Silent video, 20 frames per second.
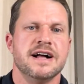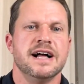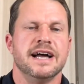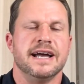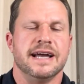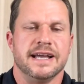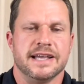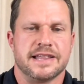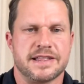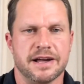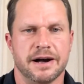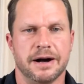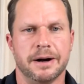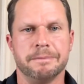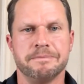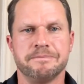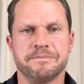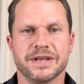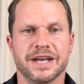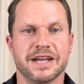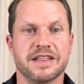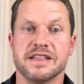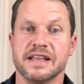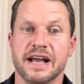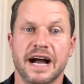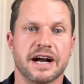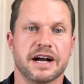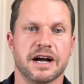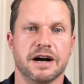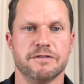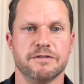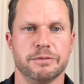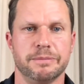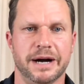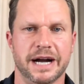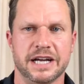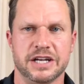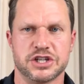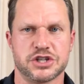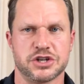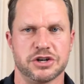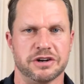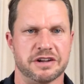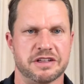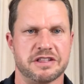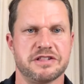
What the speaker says: it's not covered by insurance.